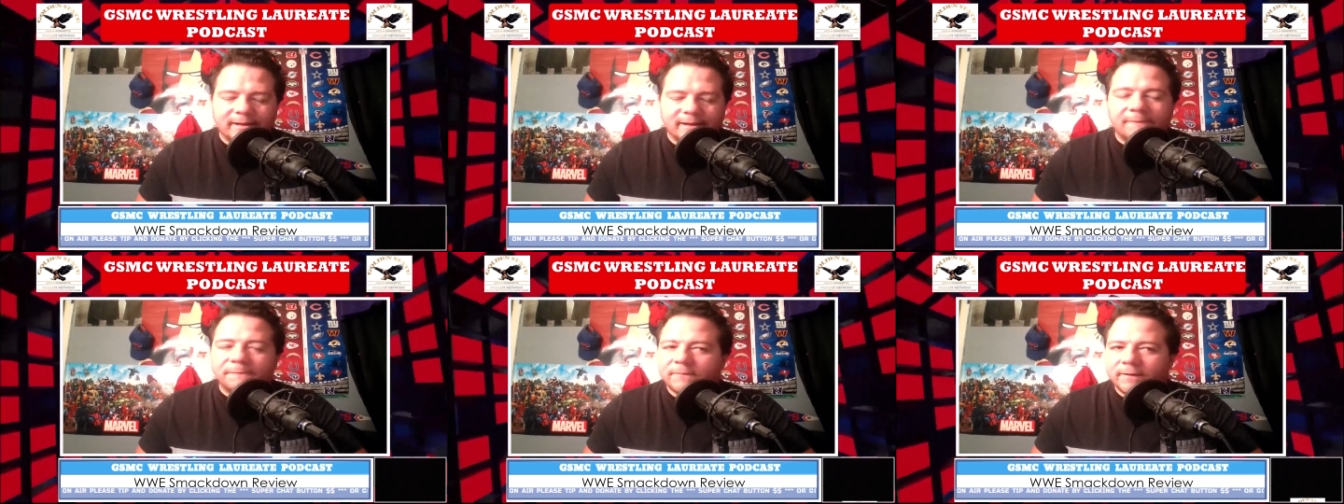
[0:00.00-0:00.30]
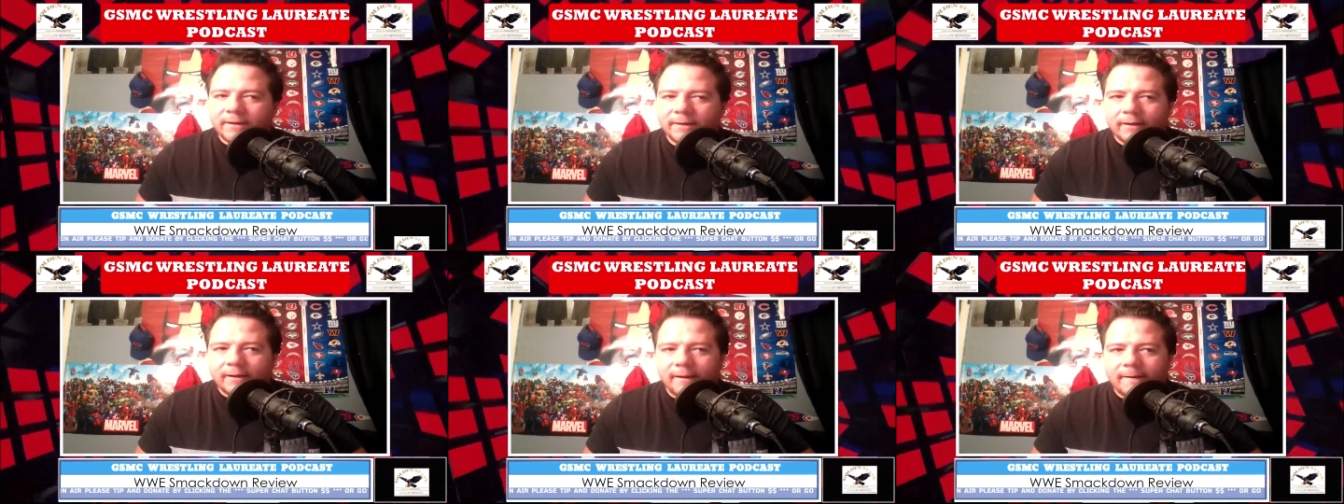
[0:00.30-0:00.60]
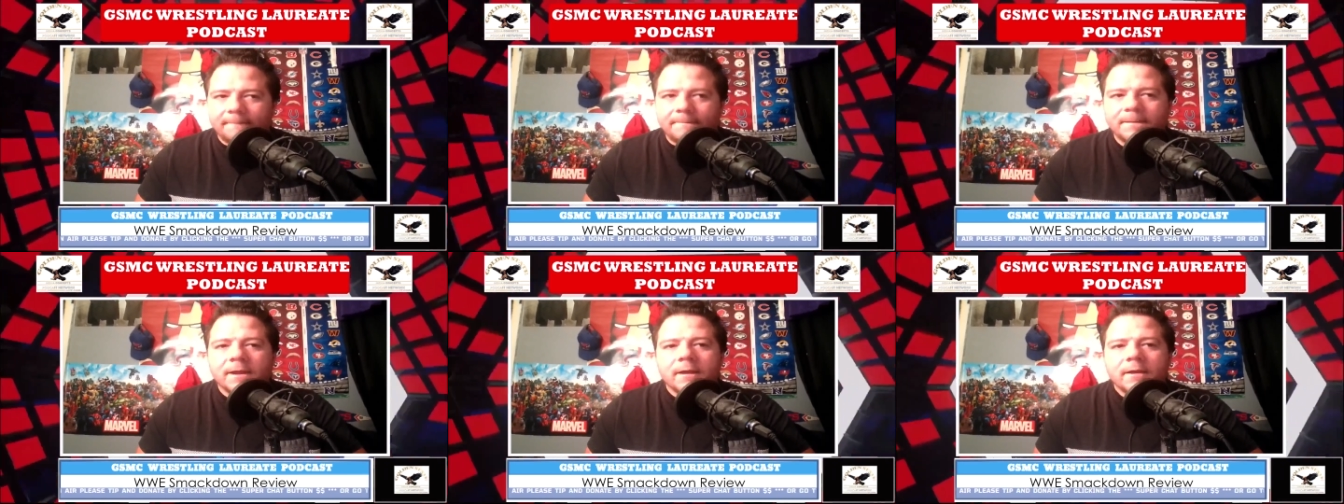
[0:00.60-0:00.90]
Definitely,
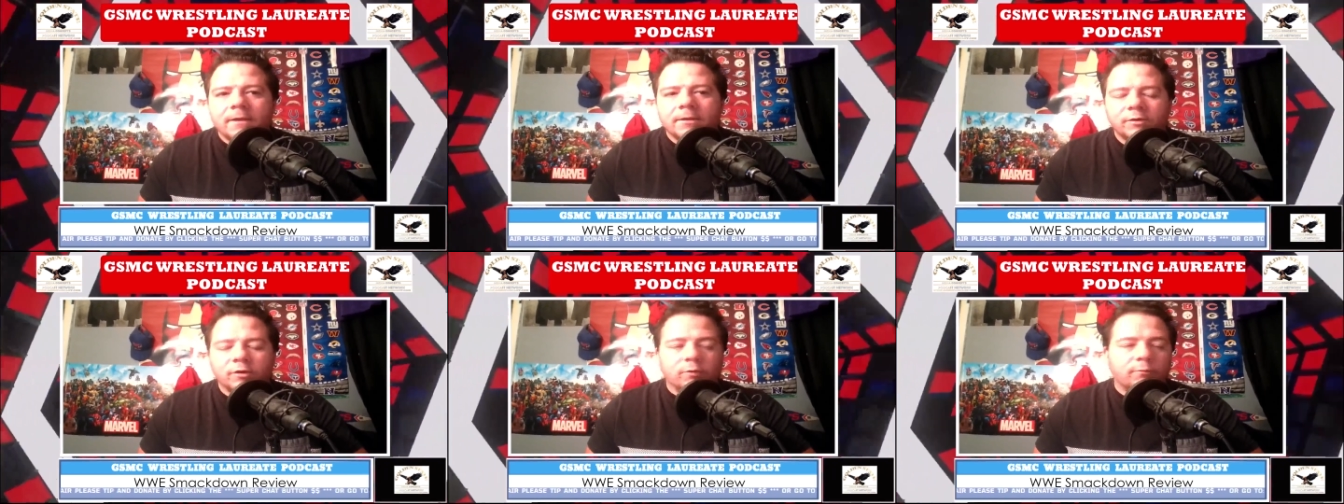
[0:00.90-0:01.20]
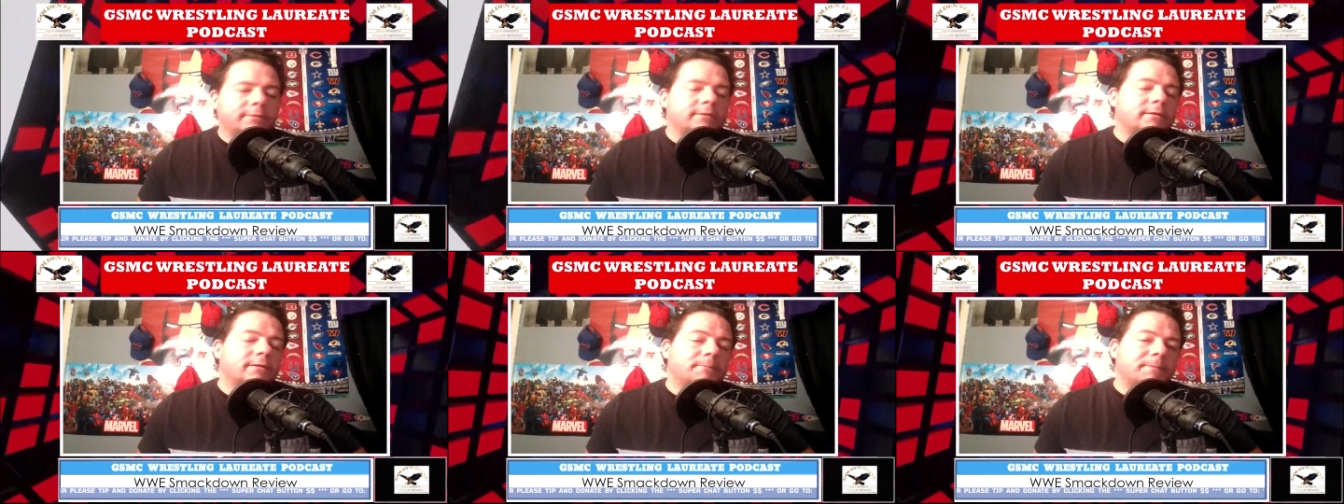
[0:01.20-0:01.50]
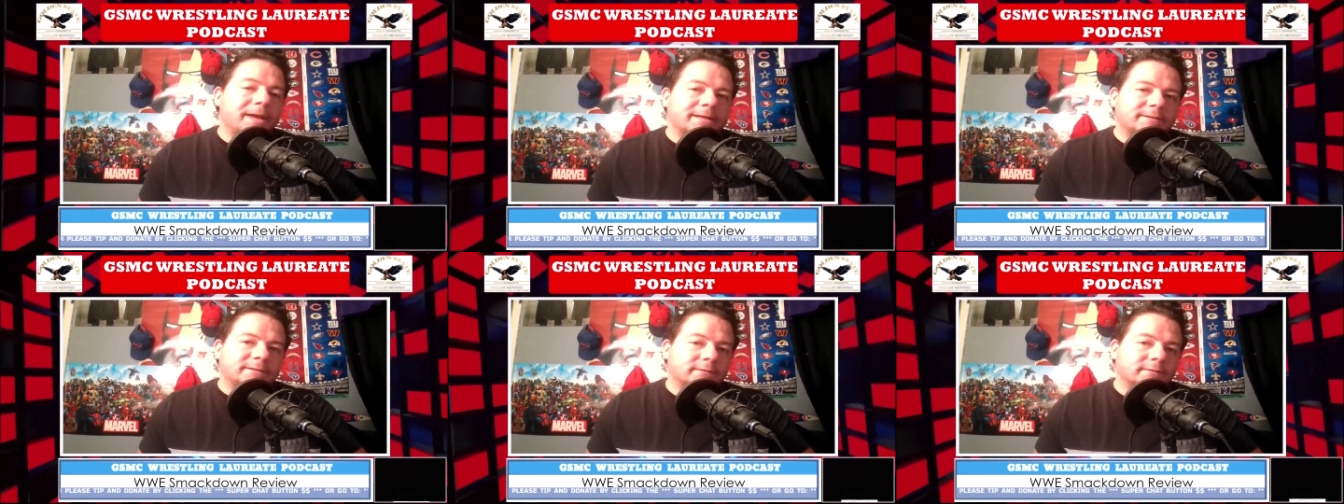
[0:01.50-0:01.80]
um, you know, one of the
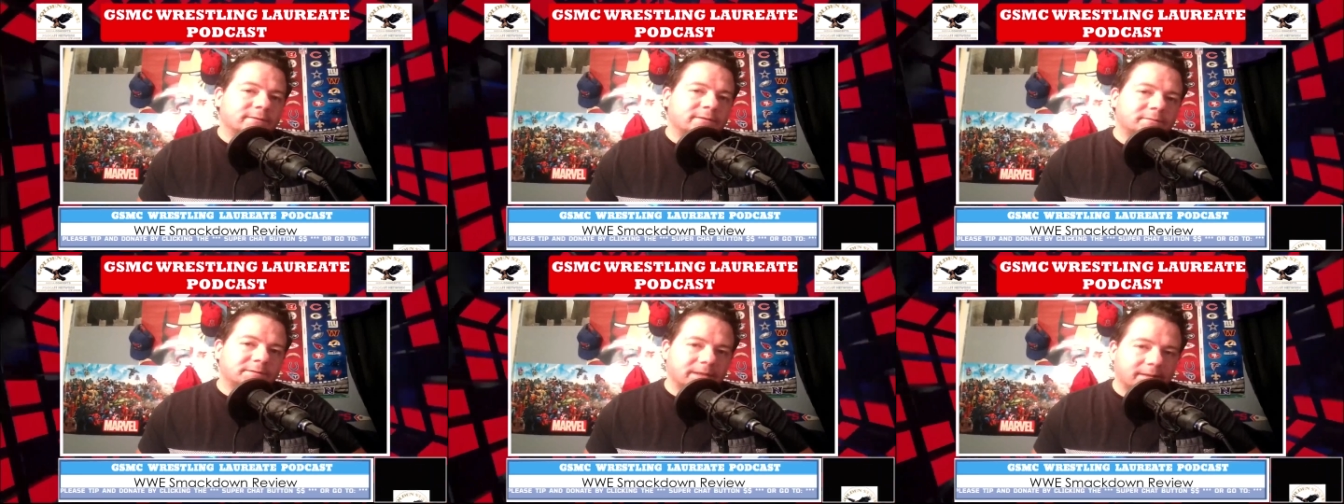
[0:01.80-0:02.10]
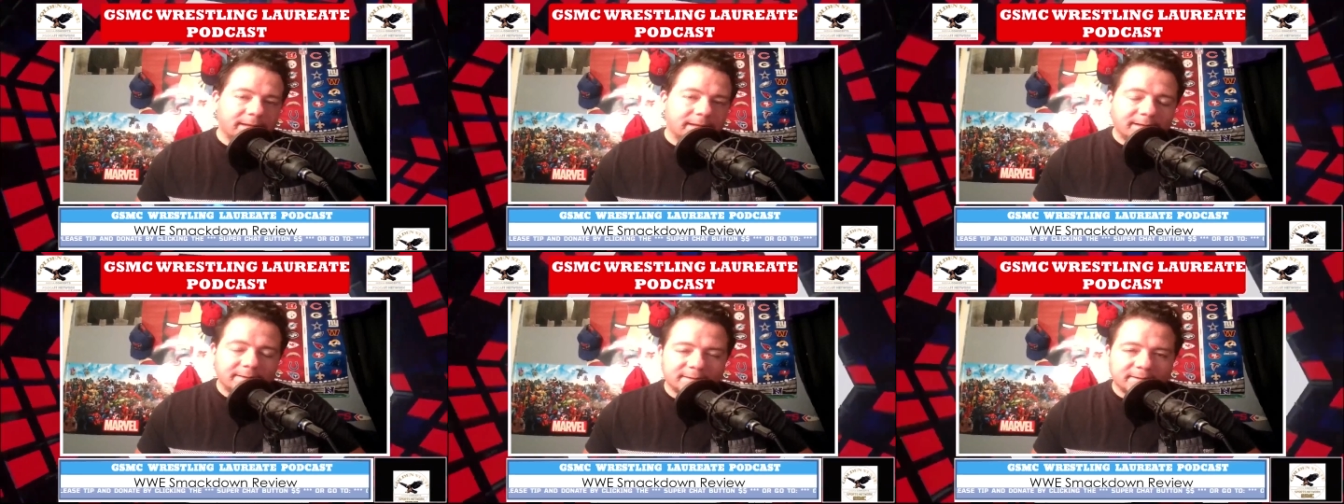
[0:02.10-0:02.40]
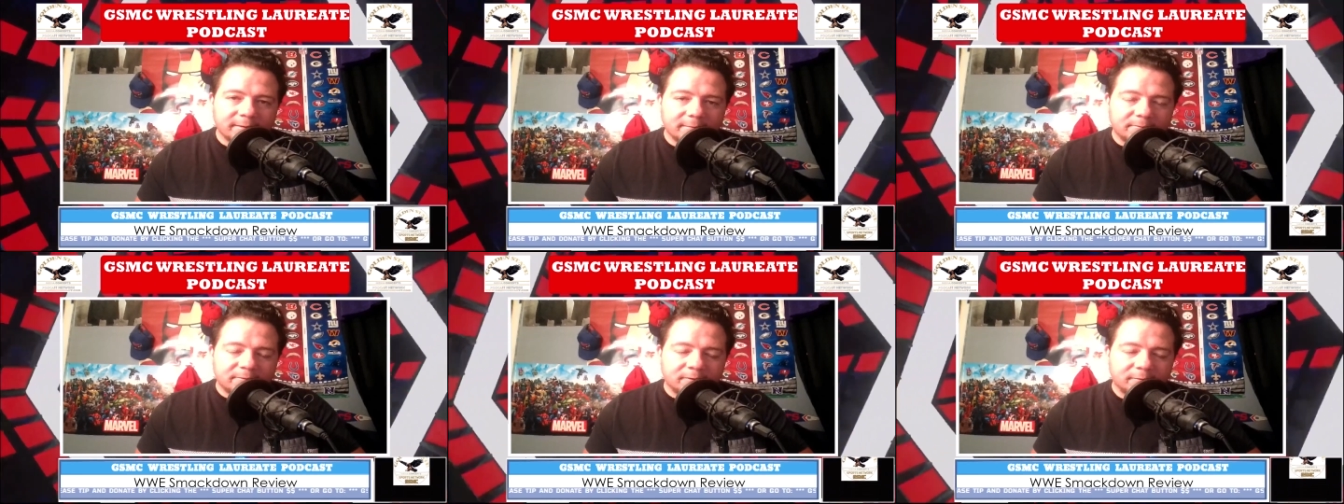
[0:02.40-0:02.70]
best in terms of
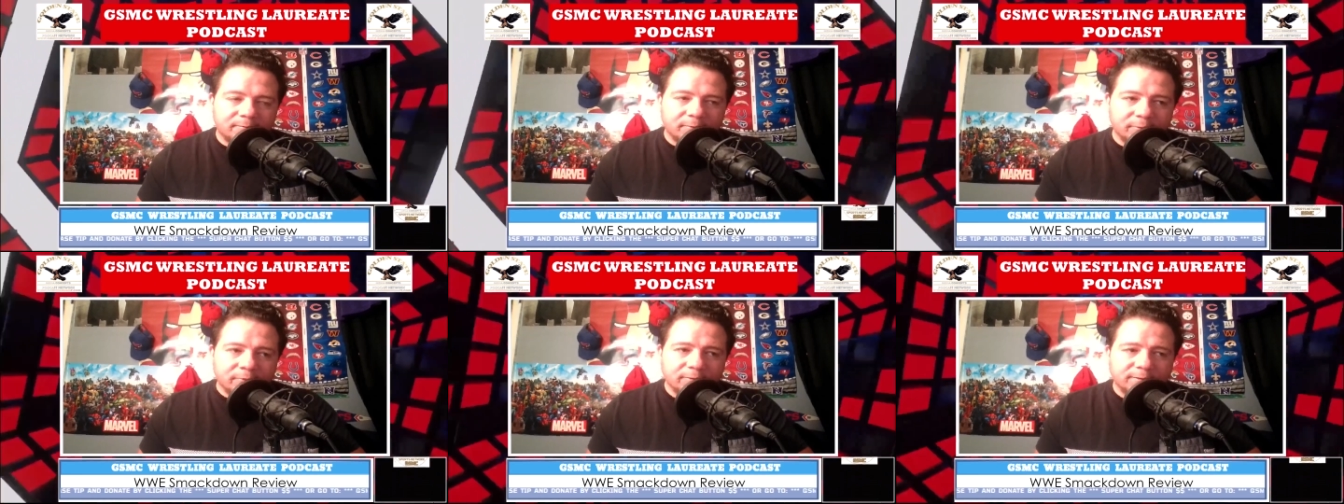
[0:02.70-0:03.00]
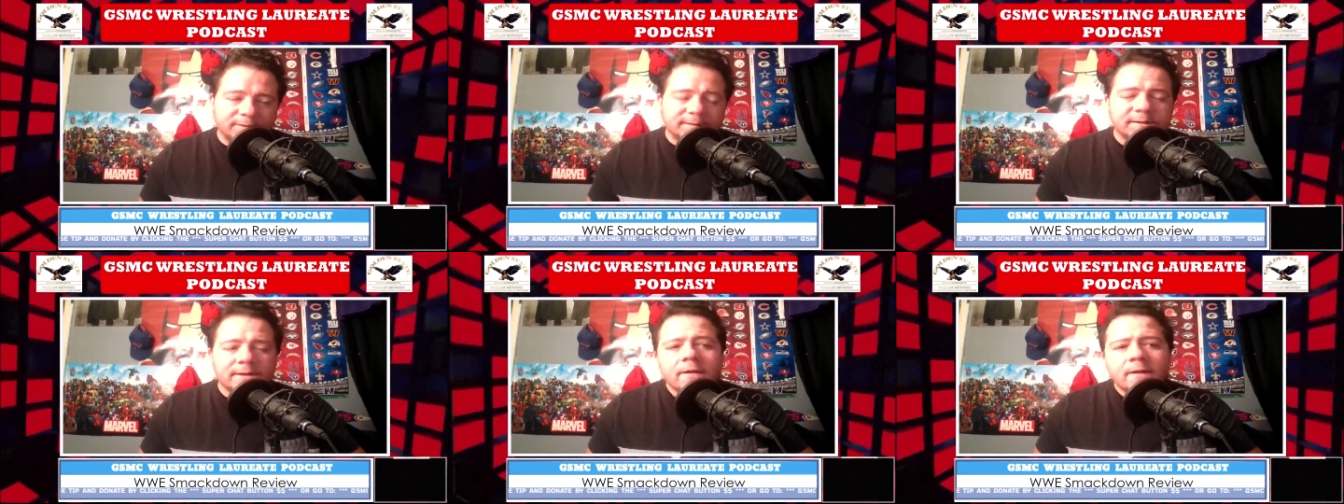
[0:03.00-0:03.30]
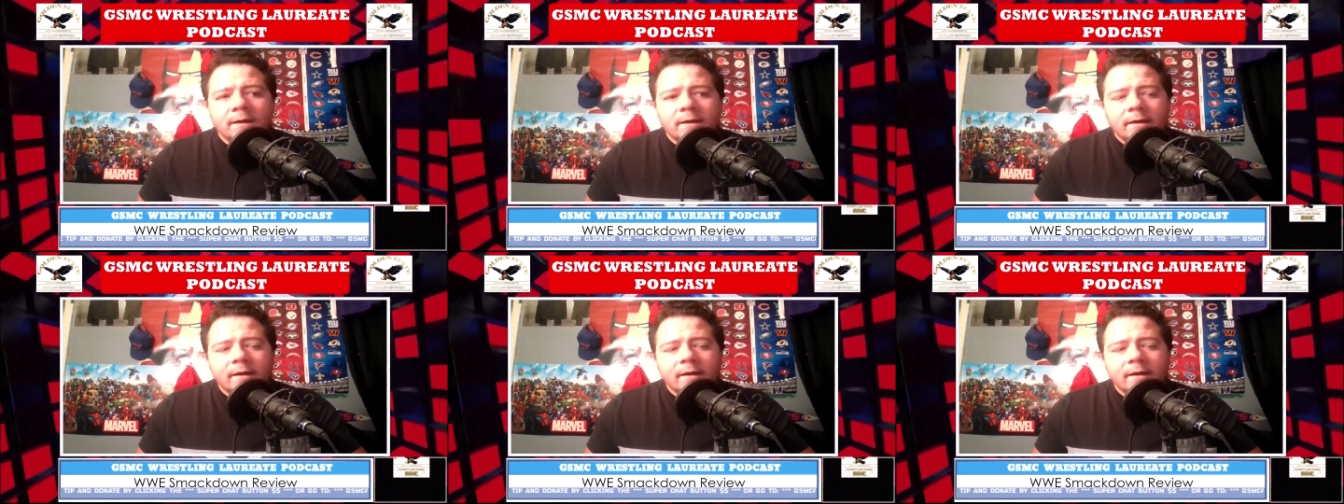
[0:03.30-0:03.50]
lacing up their boots